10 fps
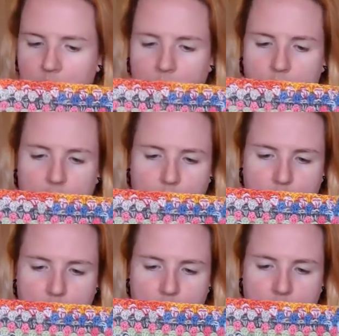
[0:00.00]

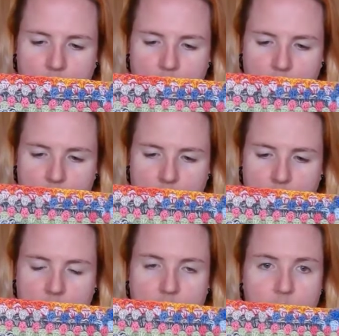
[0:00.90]
and
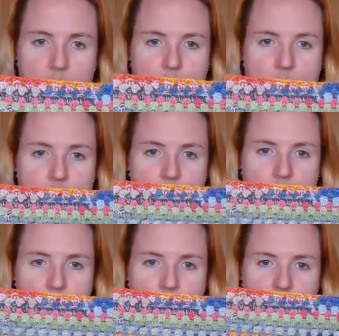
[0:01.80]
then
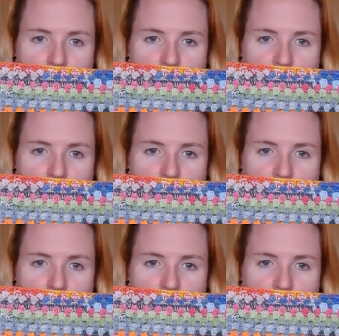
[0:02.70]
like there's a